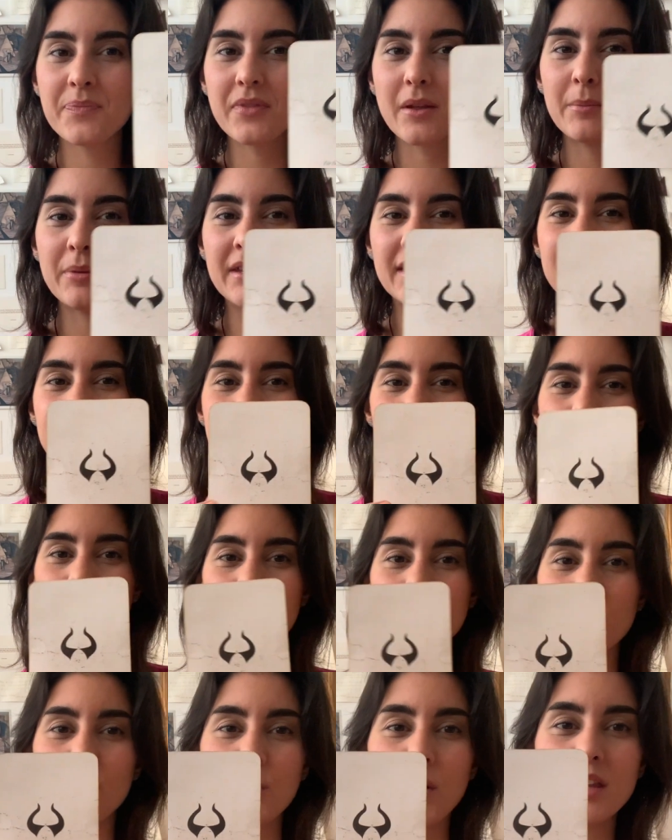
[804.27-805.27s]
Because
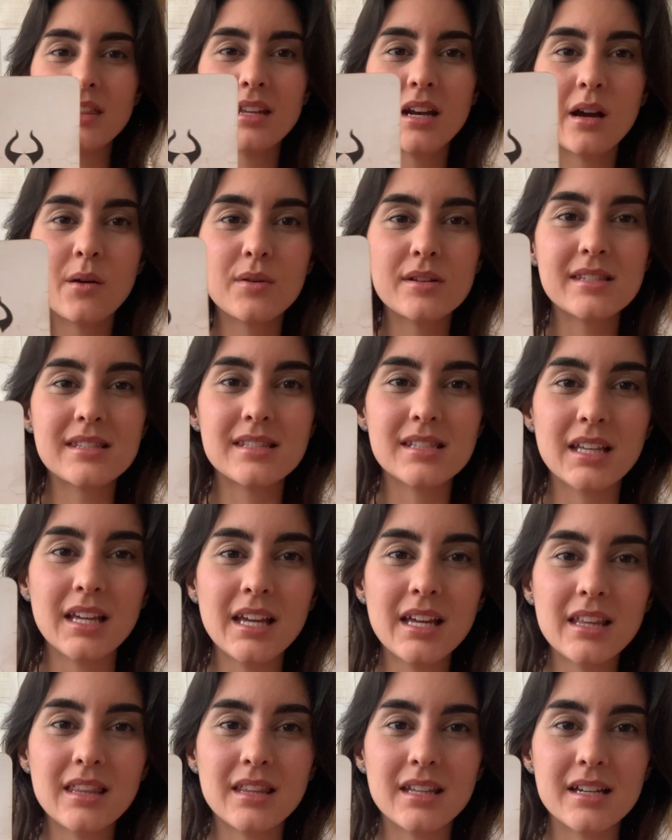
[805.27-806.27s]
the way that I was
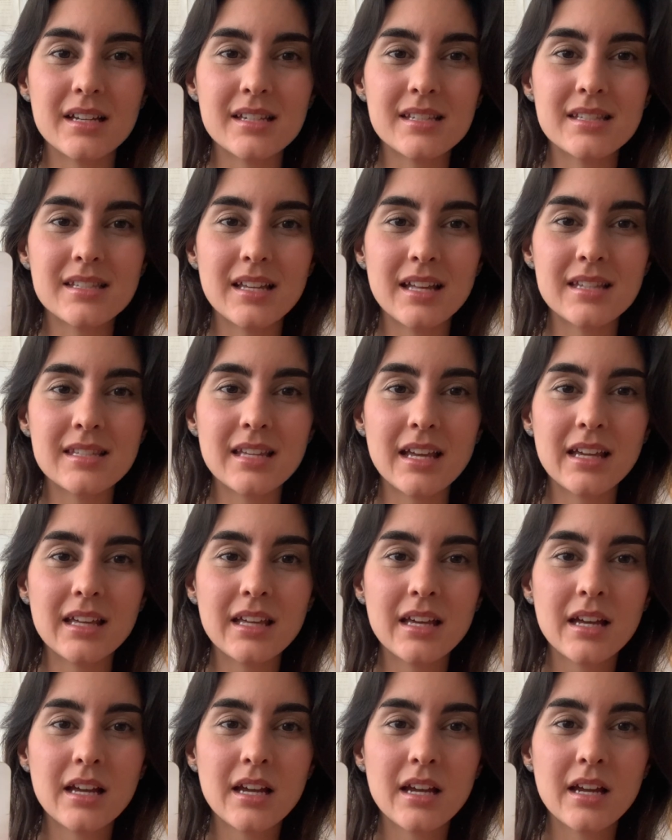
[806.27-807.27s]
seeing this, it's like
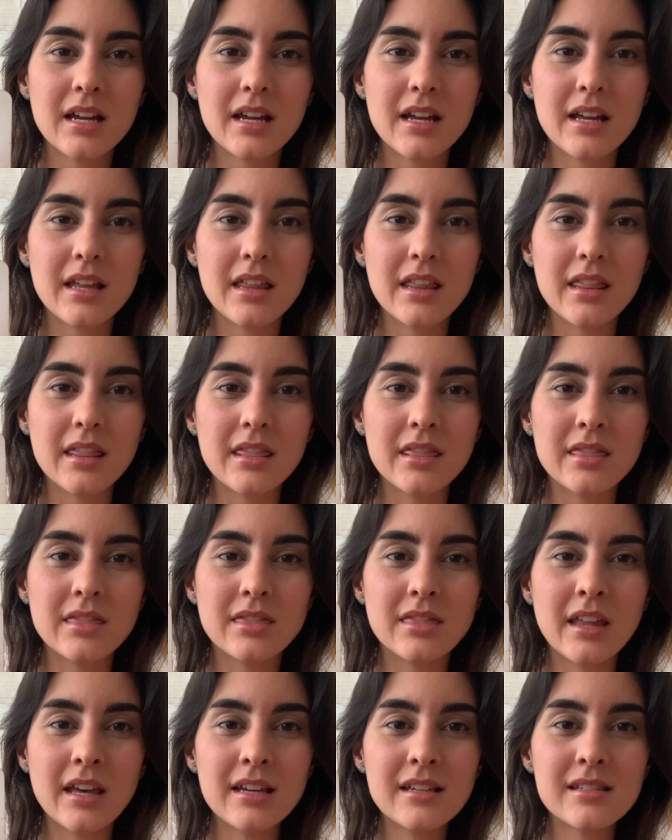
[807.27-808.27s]

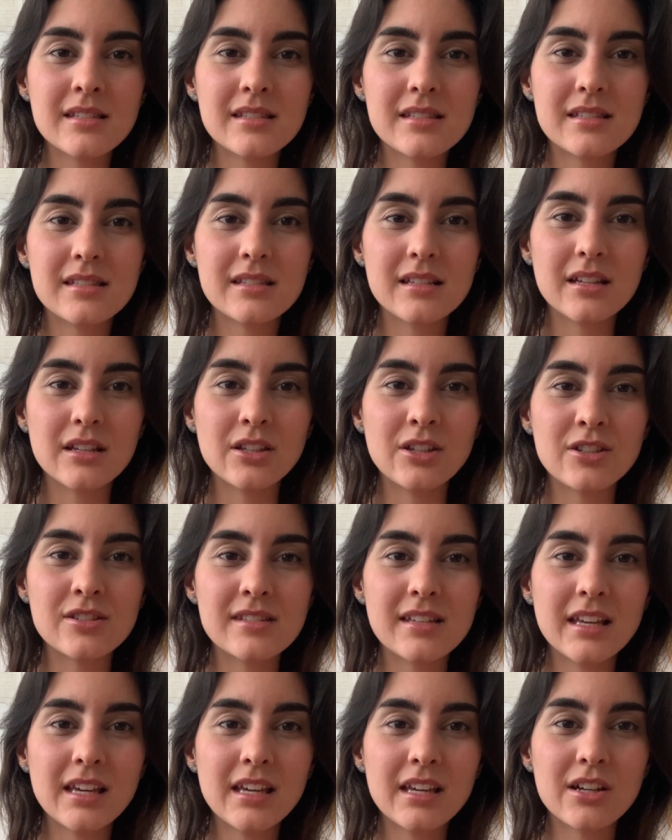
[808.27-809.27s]
this, you
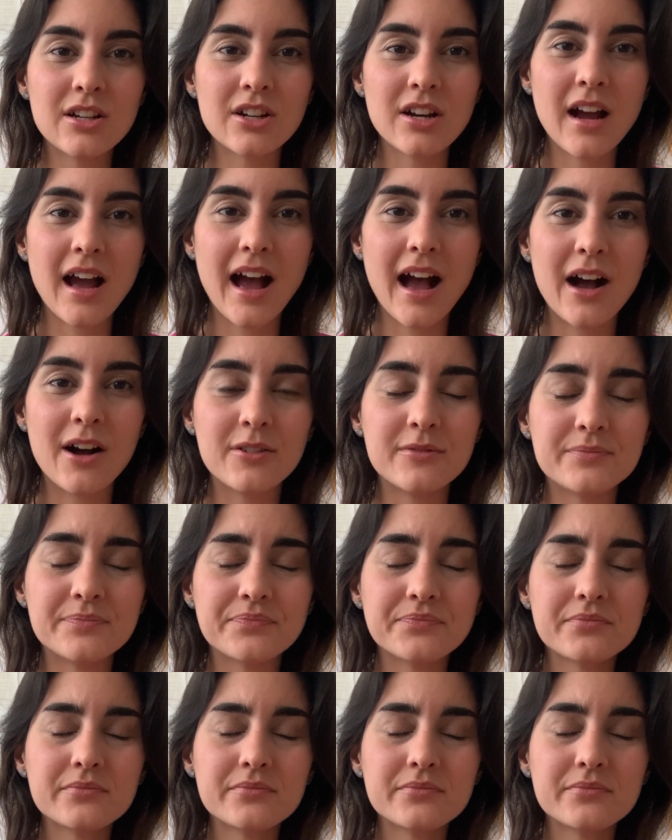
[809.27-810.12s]
see here how